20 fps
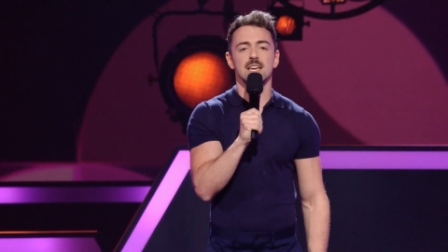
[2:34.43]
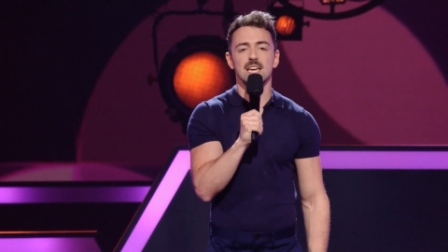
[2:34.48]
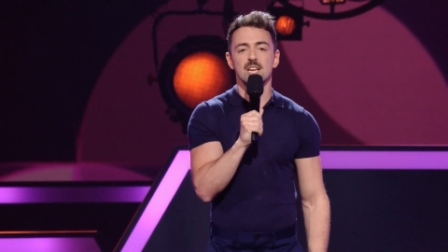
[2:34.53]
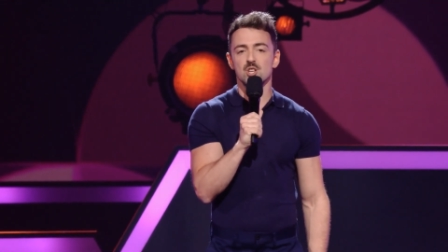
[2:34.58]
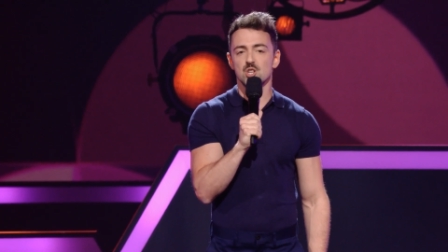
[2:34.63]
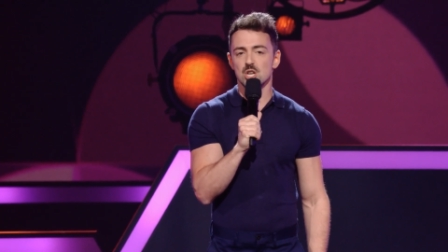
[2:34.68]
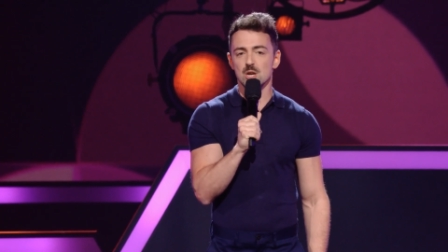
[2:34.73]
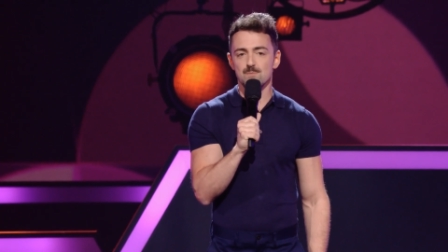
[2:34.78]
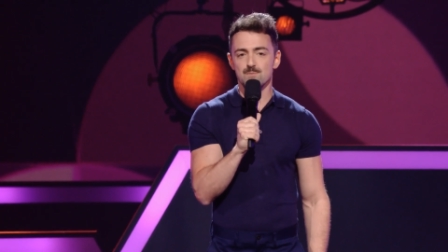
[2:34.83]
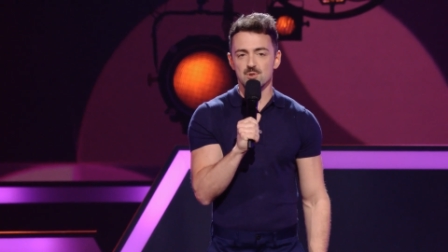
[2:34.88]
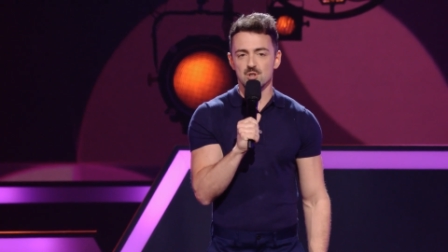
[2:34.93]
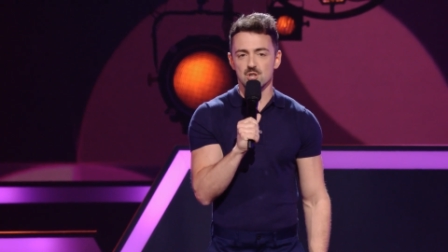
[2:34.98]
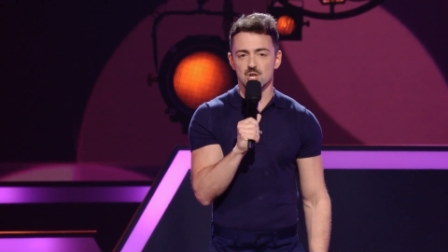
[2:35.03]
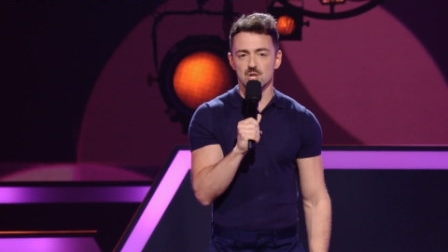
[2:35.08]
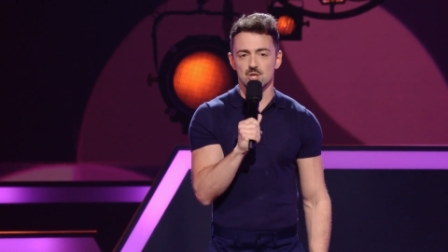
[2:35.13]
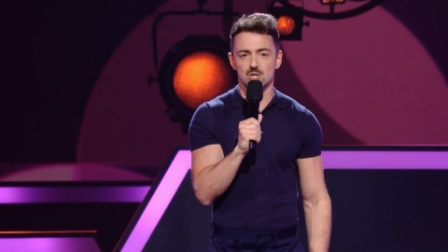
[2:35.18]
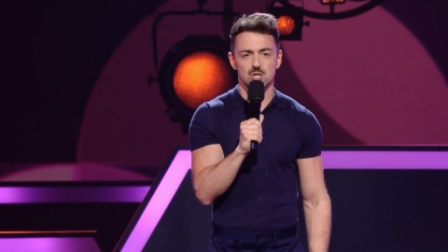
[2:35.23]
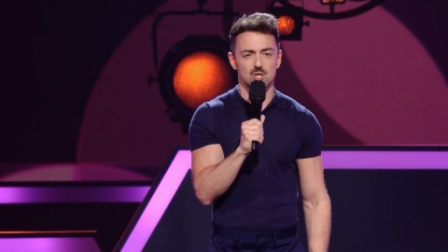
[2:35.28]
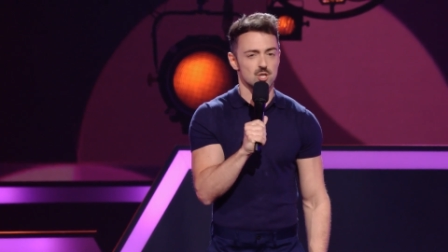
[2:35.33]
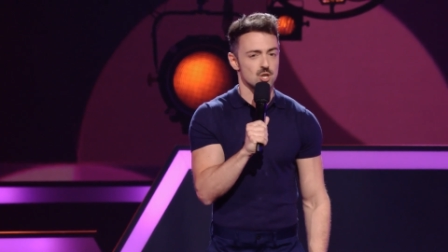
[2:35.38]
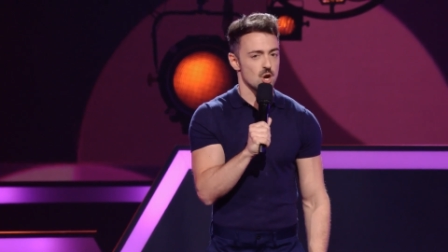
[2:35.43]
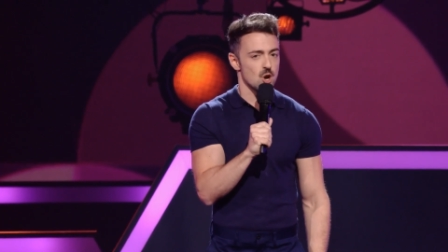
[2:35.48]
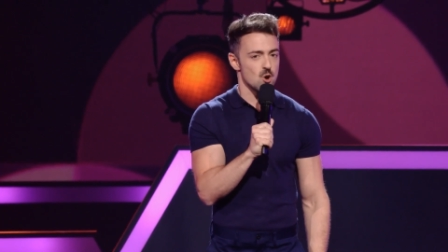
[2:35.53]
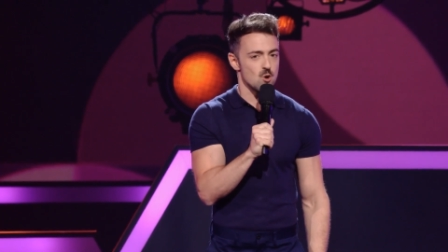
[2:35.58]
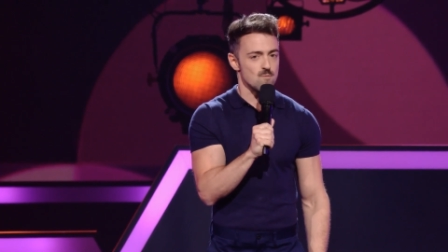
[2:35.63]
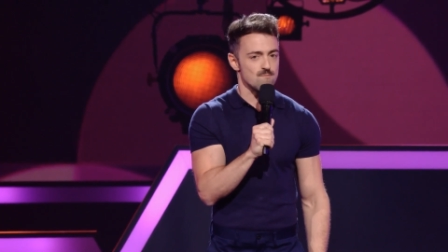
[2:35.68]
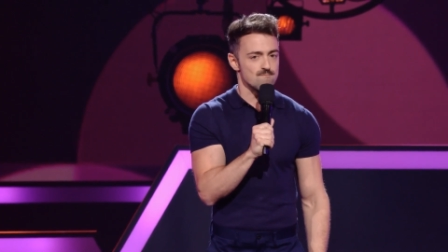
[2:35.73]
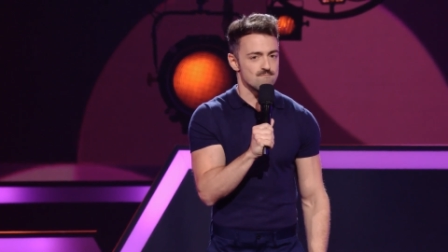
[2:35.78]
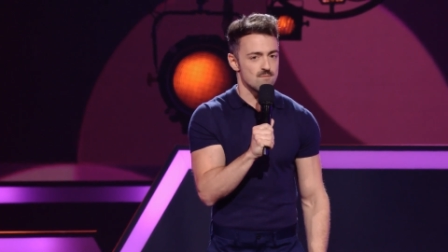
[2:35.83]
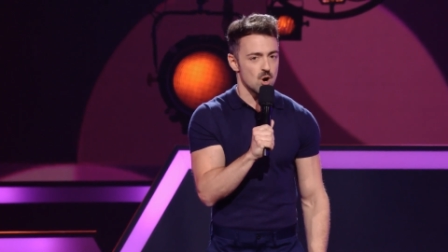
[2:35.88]
the Egyptians
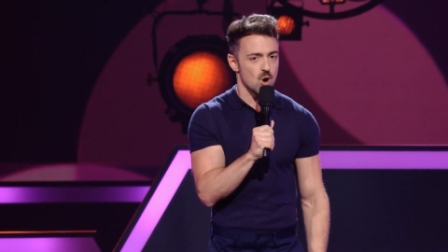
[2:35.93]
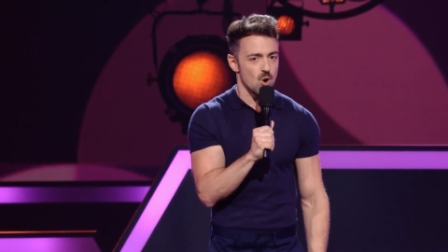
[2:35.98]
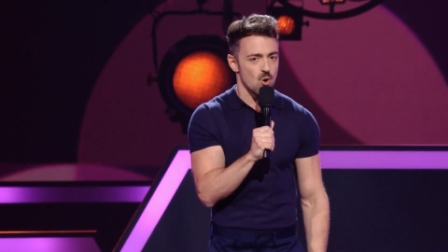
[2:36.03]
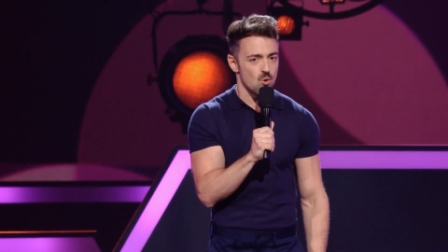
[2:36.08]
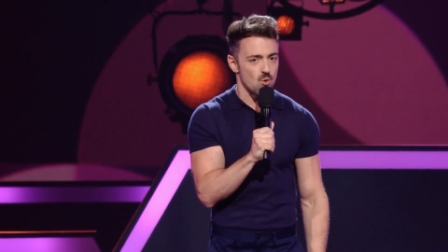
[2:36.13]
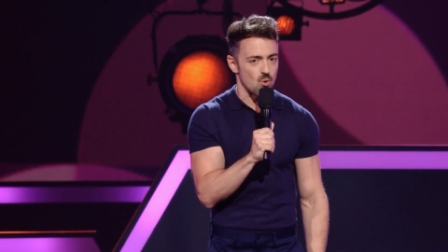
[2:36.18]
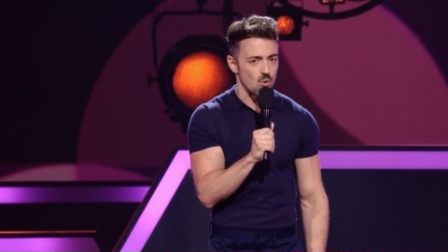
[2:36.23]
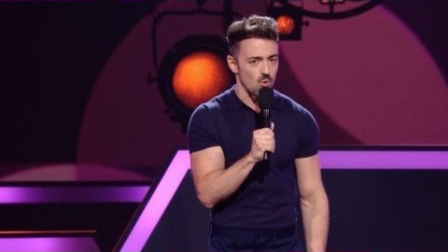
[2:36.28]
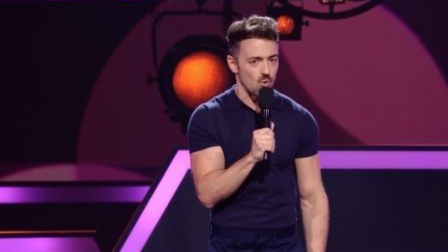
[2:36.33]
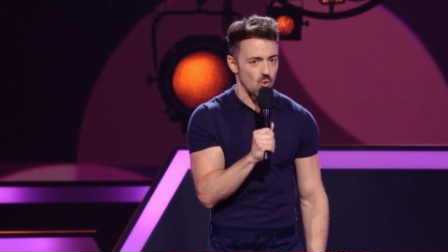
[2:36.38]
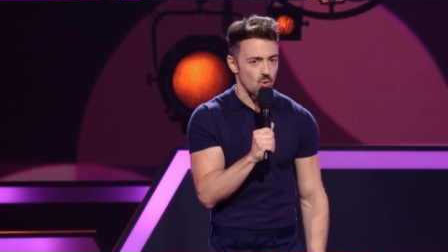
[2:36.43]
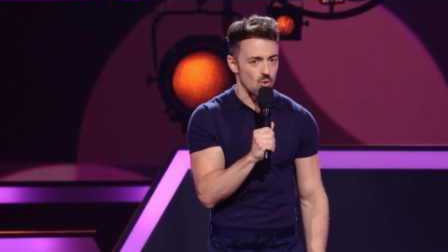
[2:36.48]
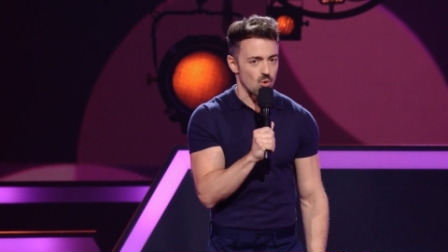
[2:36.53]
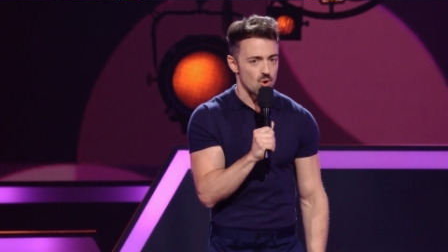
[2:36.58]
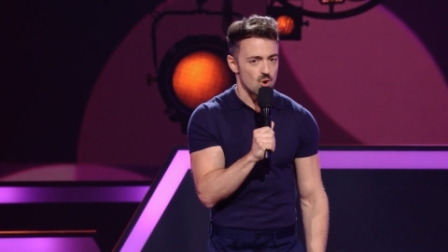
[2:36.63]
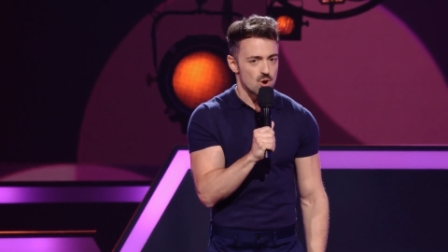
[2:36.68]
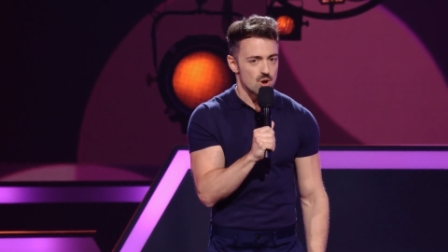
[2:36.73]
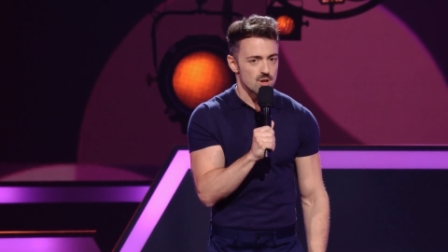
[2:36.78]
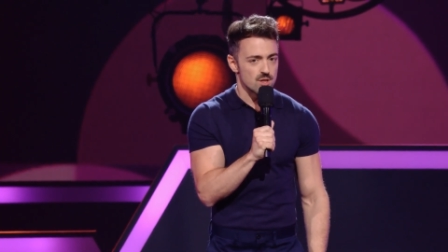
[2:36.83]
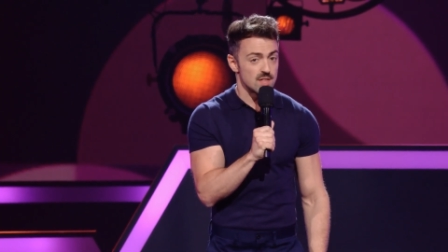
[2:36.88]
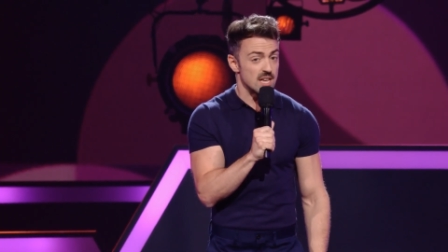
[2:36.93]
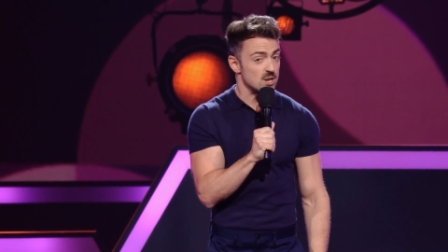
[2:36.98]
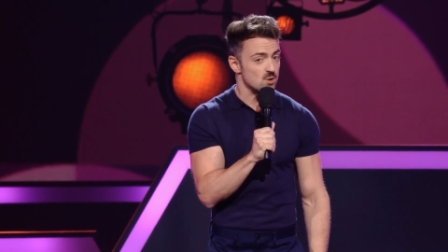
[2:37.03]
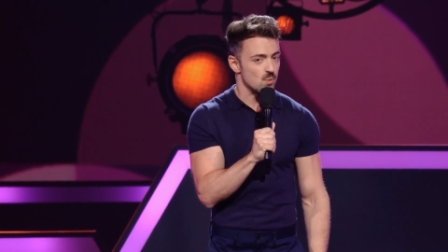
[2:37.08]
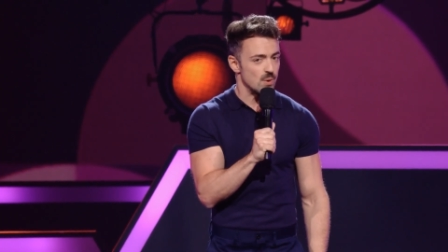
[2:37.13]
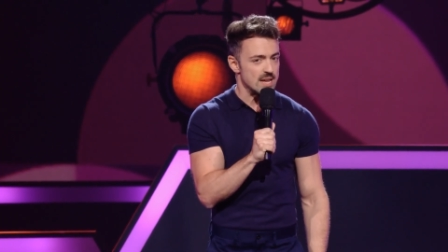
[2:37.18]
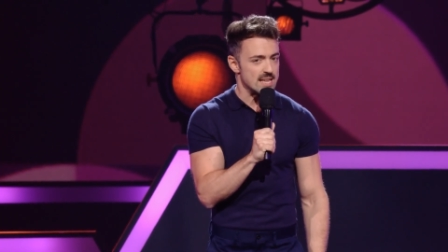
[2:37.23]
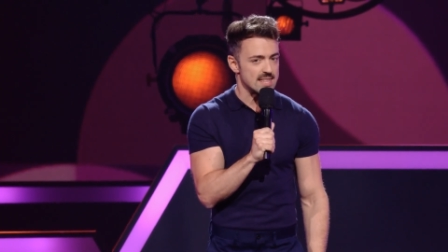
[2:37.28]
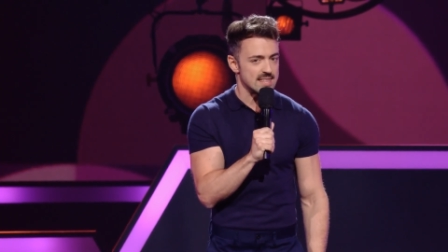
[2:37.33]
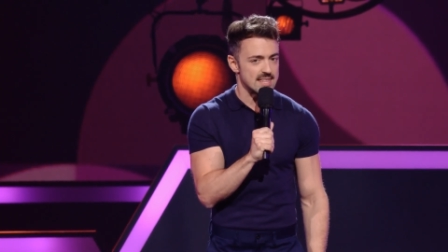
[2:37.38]
know more than
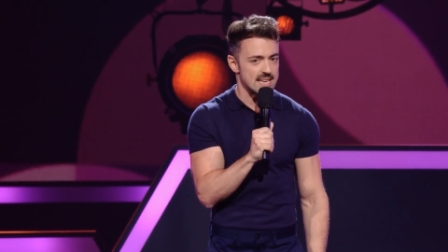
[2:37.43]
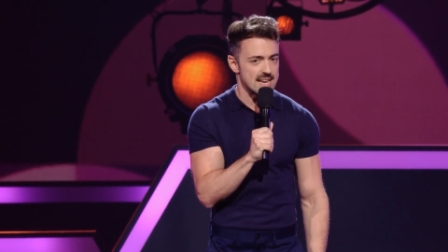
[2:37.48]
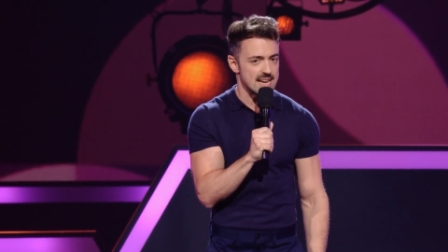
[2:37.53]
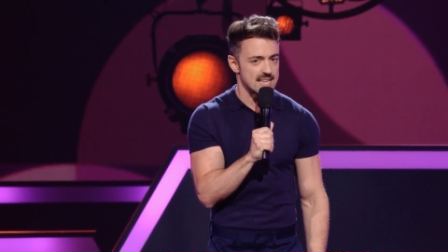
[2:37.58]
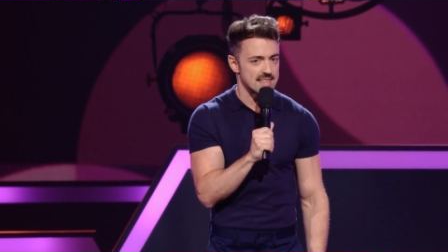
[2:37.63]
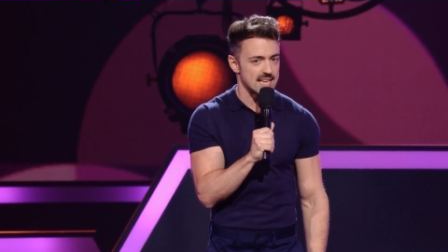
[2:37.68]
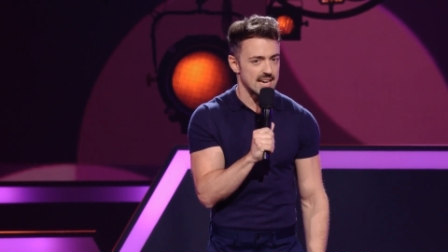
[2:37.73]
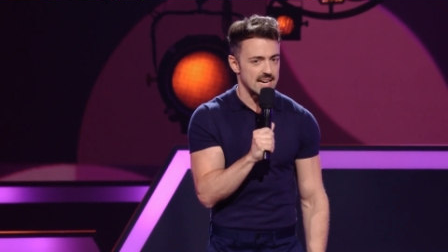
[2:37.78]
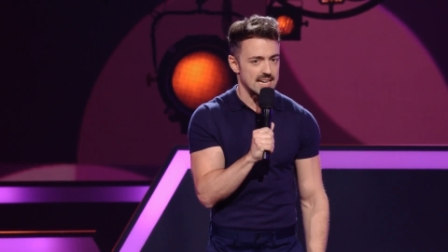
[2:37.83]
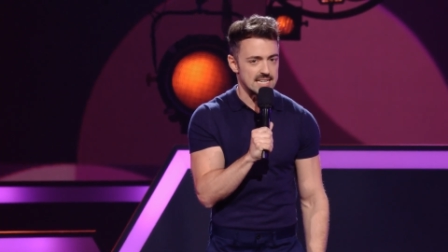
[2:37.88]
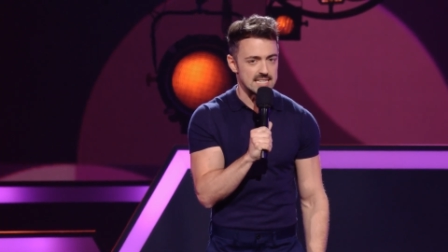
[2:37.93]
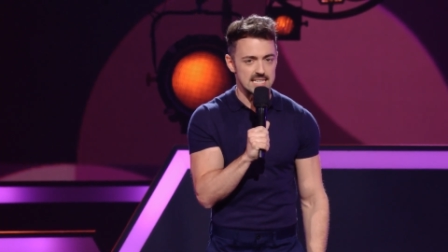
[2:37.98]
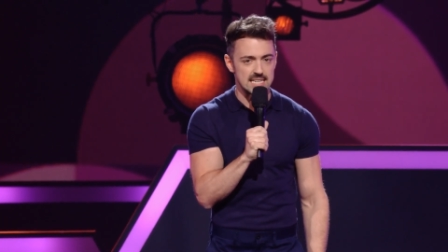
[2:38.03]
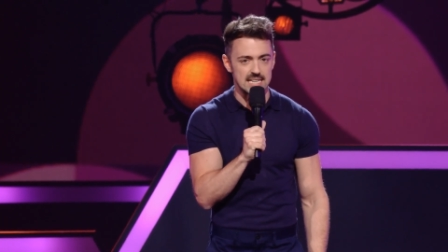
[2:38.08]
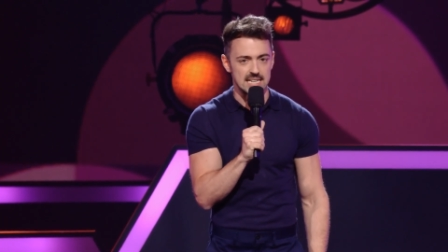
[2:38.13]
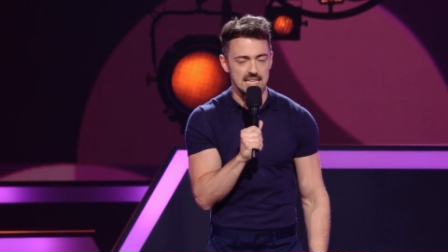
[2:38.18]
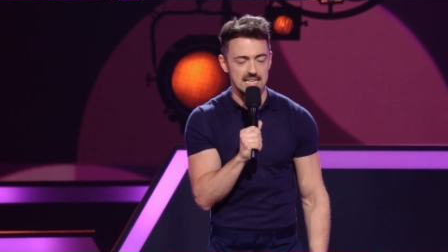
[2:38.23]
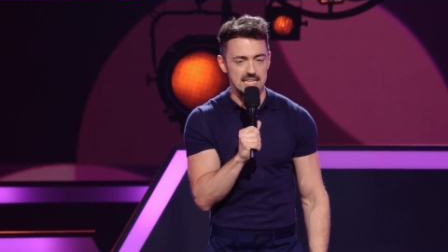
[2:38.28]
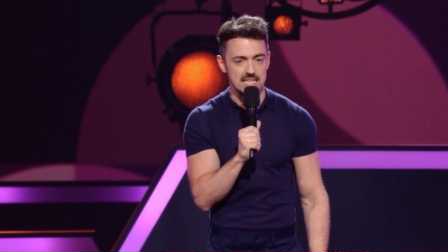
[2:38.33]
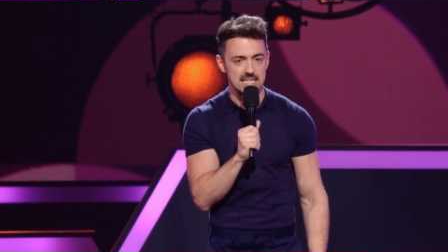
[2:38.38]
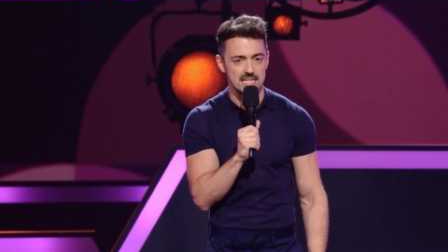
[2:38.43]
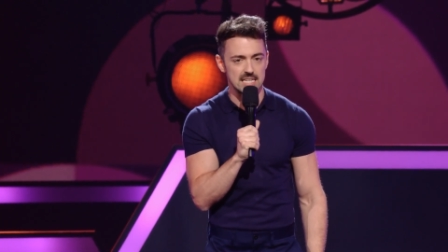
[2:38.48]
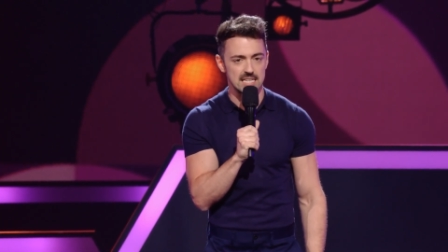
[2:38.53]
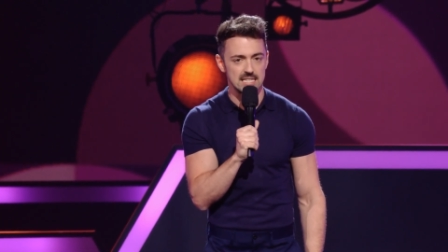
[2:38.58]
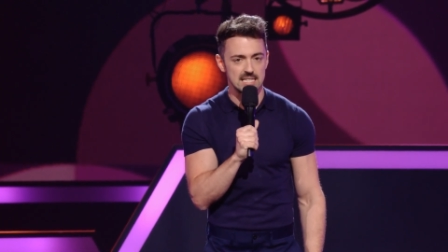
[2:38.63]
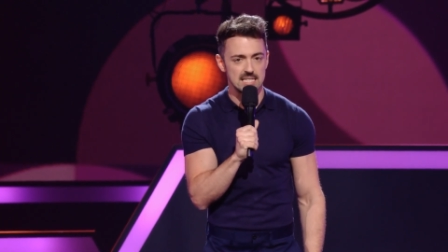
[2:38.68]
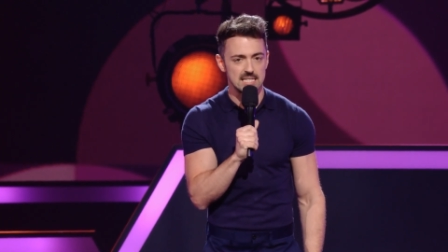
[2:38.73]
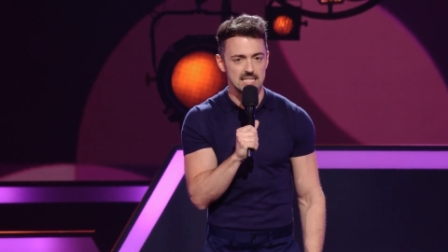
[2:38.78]
we think they did?